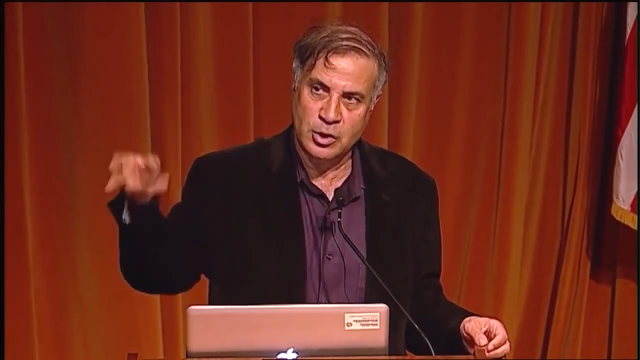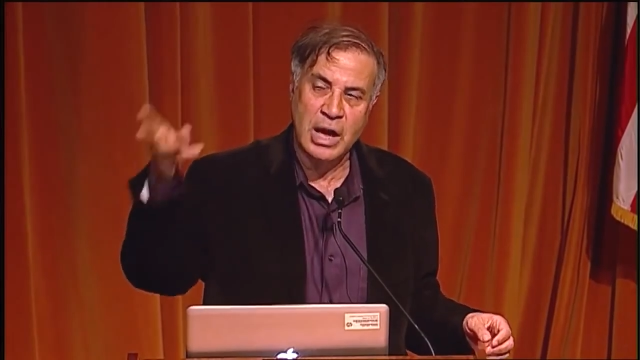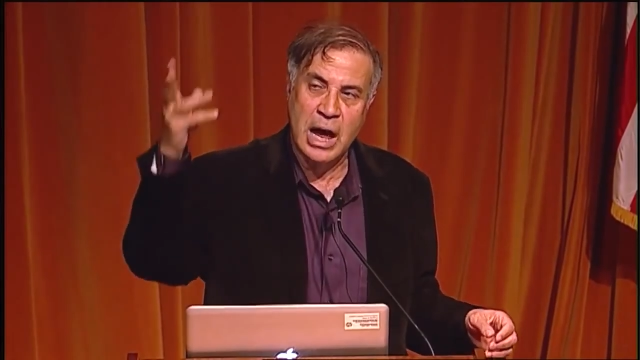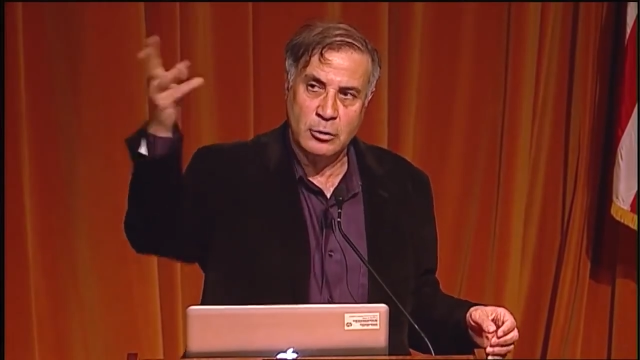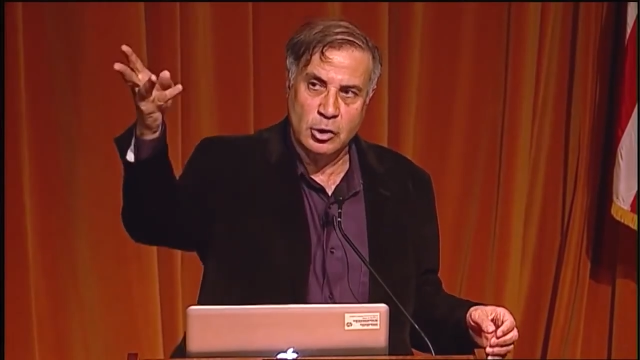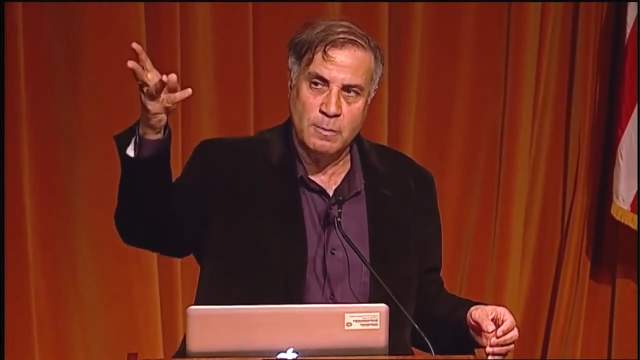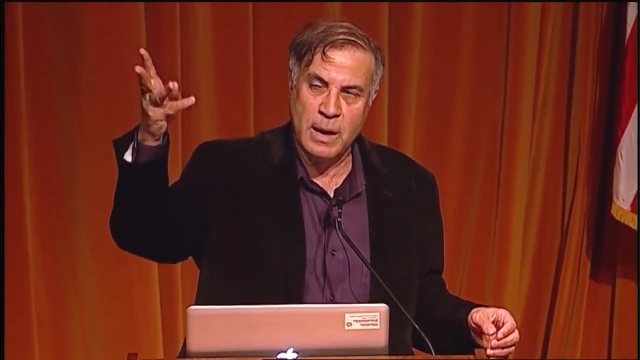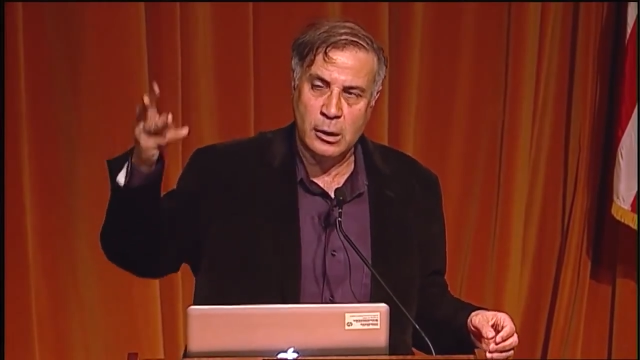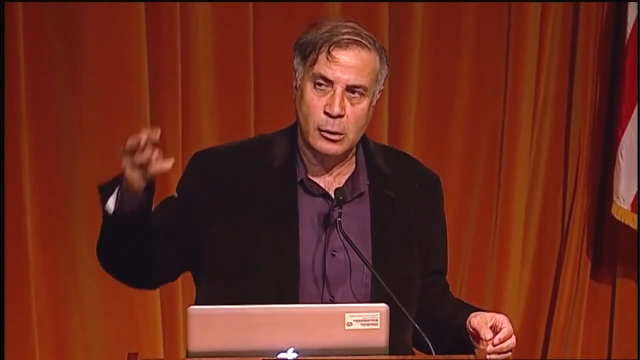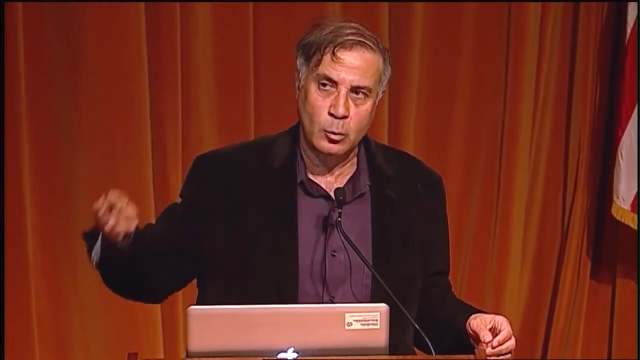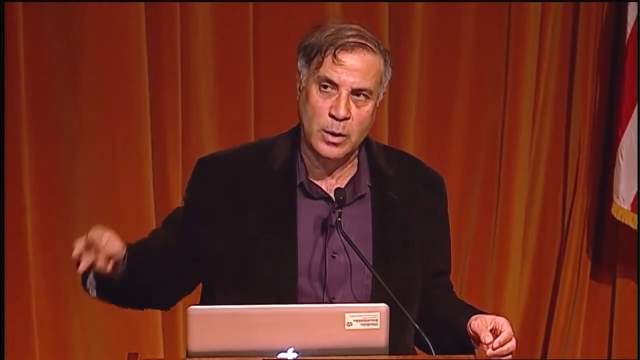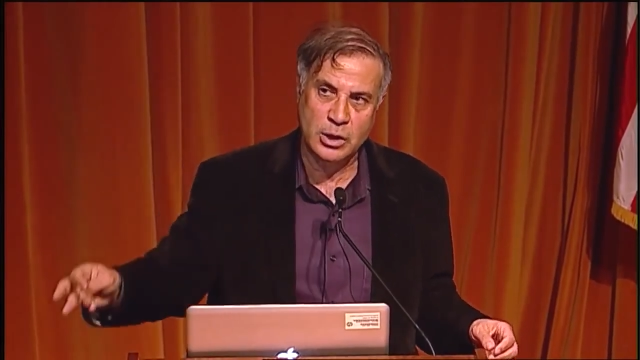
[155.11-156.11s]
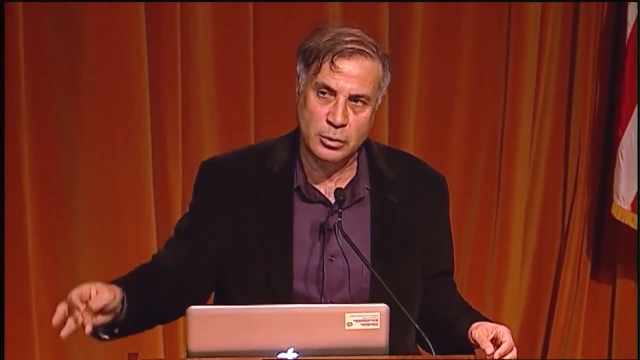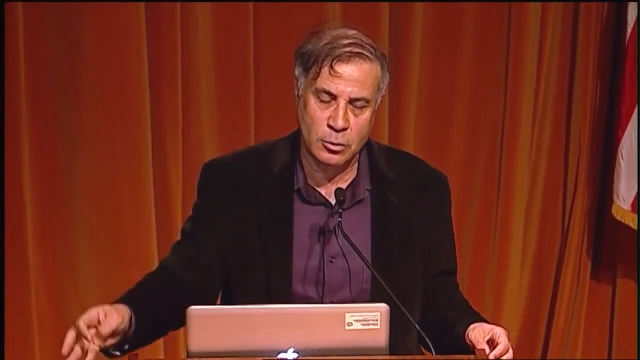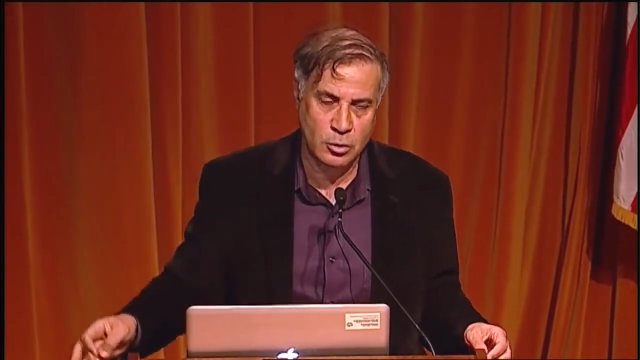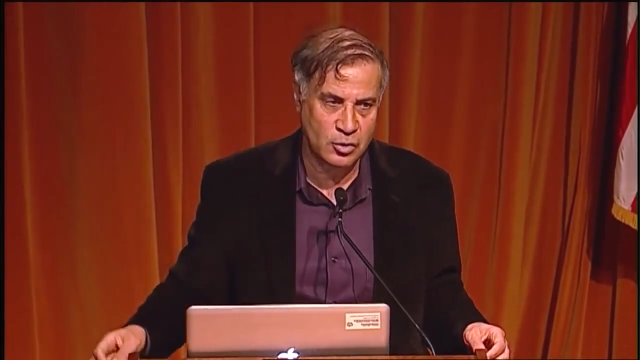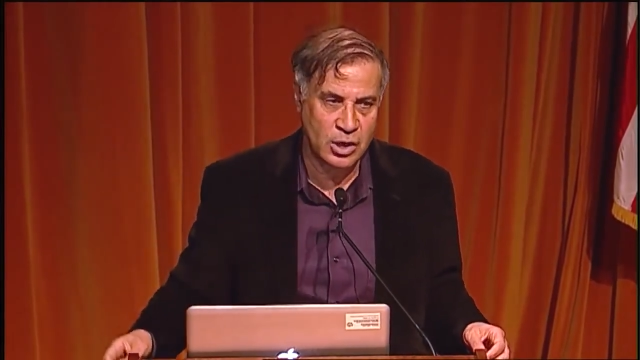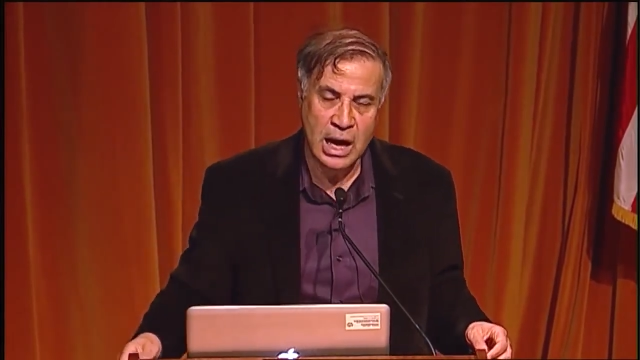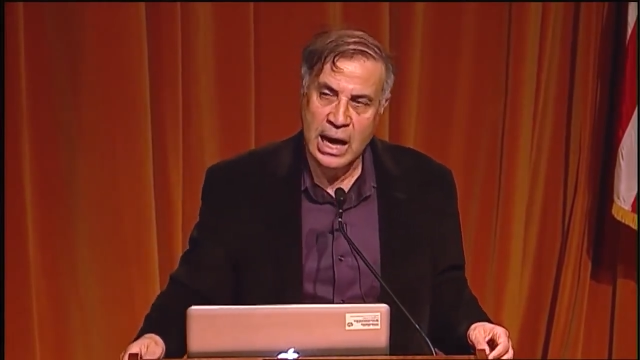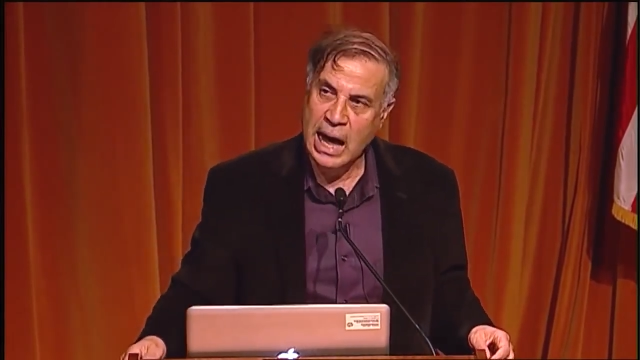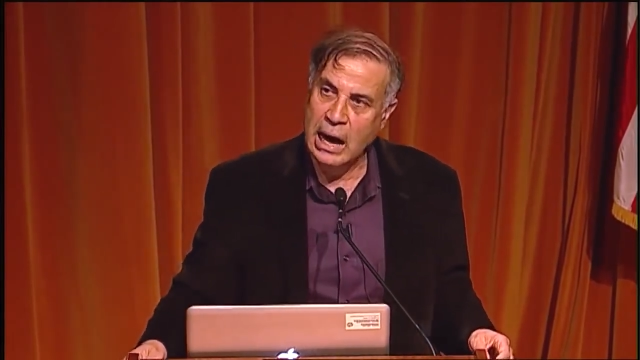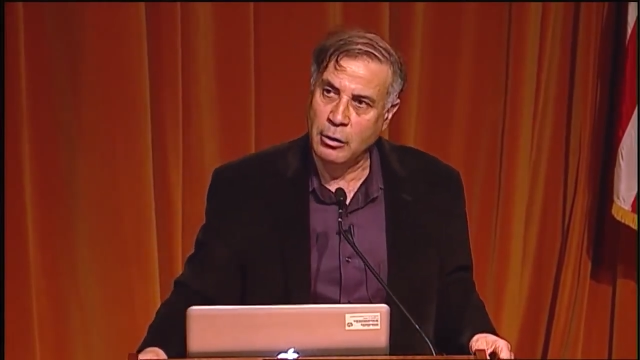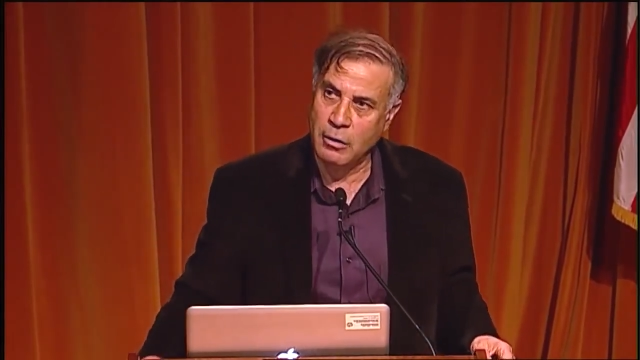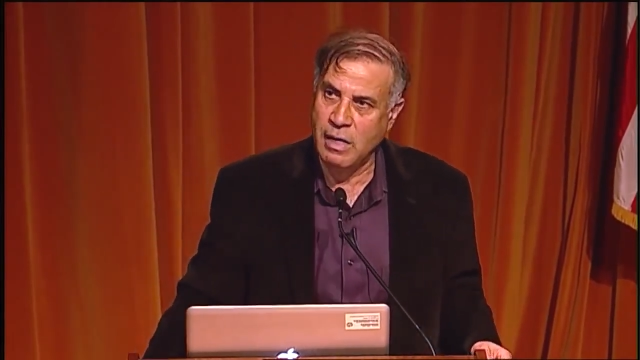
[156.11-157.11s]
doctors, medical researchers
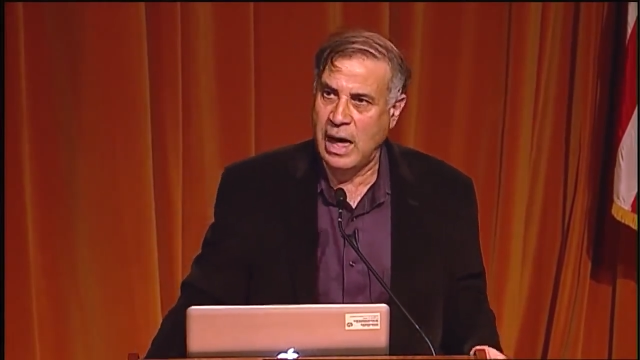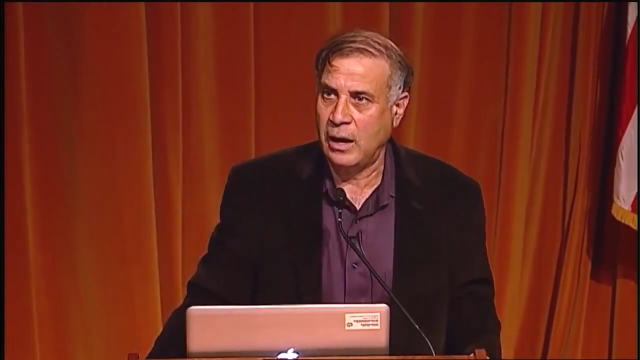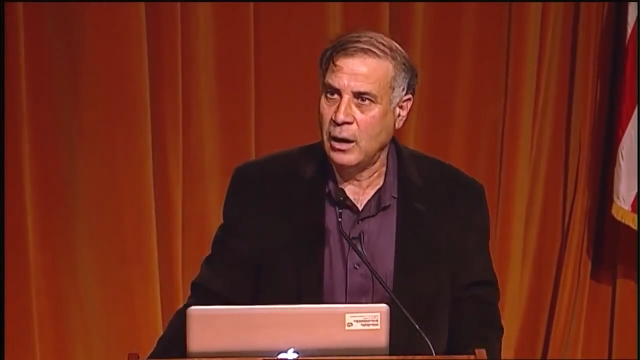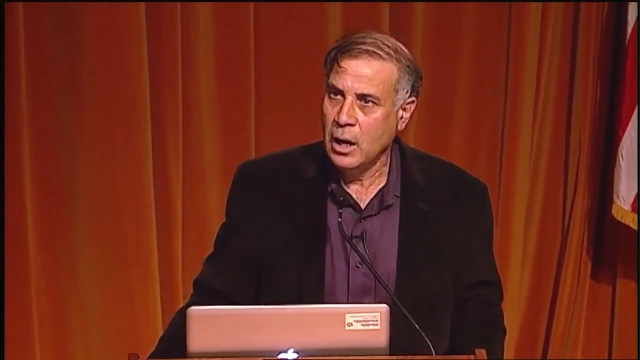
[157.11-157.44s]
out of that.